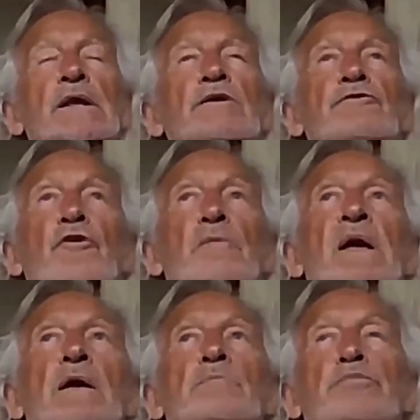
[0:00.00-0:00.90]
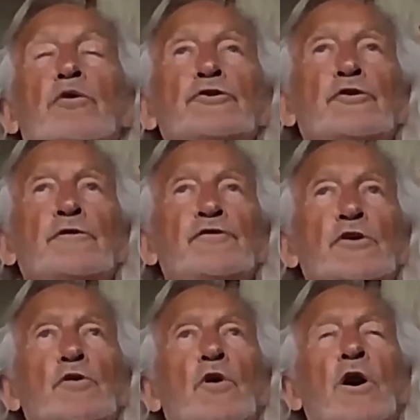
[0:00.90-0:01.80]
from a point of
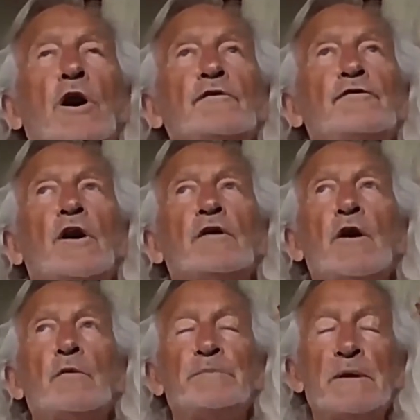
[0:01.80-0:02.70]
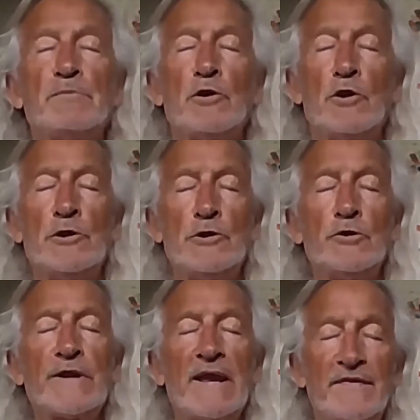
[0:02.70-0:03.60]
view of how people
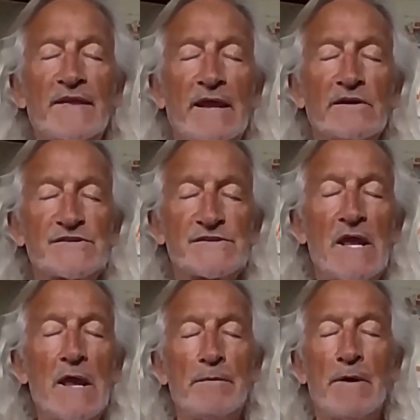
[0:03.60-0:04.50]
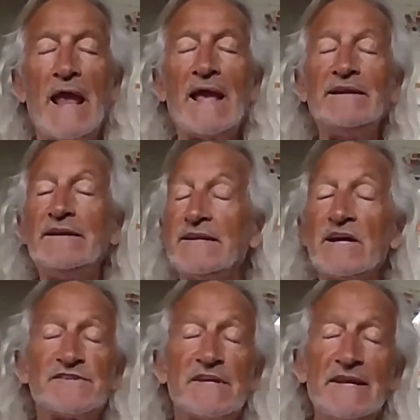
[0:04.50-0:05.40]
look at things. And it
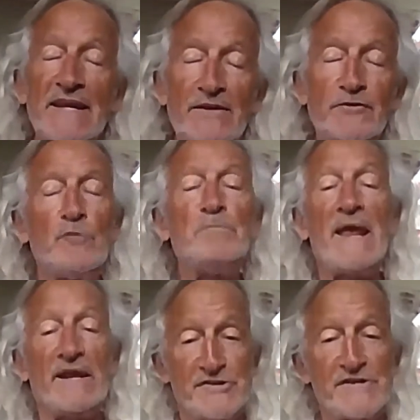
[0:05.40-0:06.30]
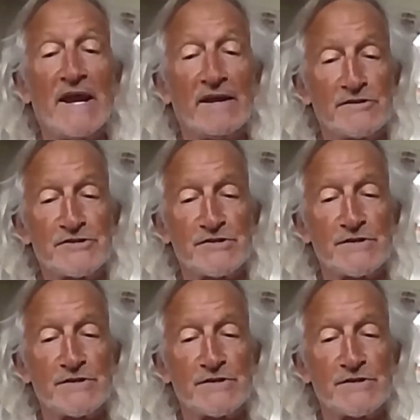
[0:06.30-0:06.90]
doesn't need to make sense.